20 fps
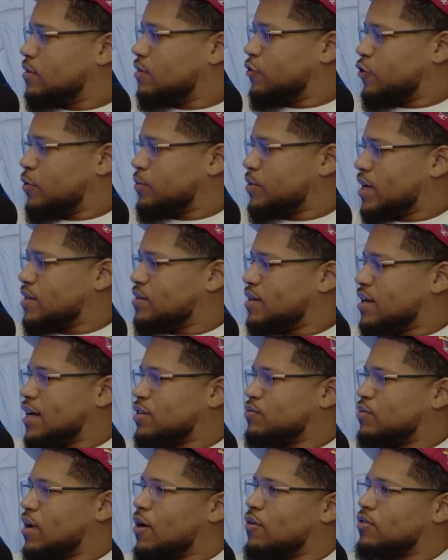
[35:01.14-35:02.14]
You know what I'm trying to say?
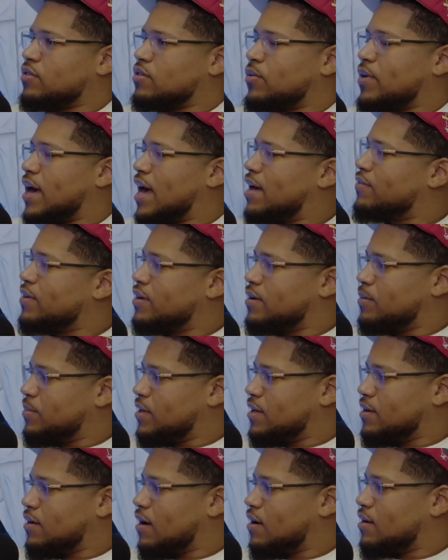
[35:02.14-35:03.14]
That's why I was so heavy to
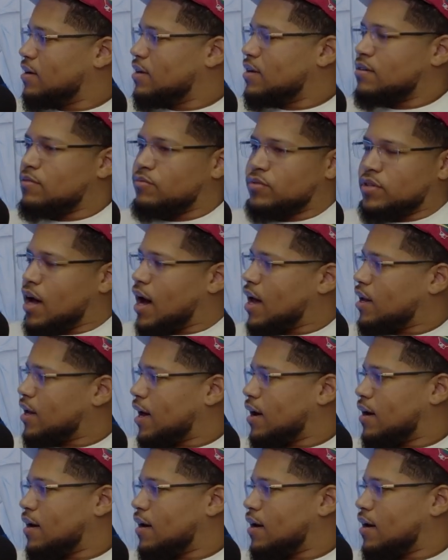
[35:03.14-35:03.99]
be with the online